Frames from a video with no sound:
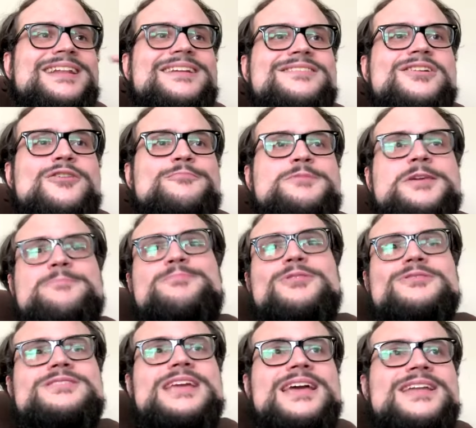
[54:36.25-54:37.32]
and I know
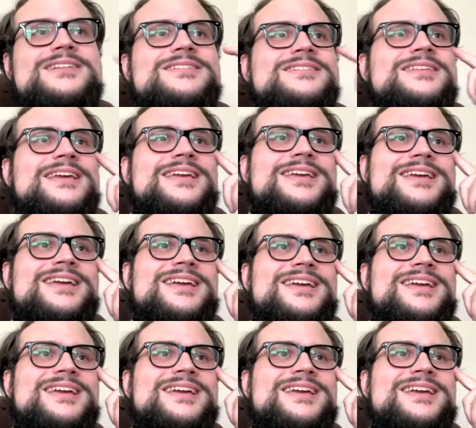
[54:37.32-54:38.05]
people tend to like.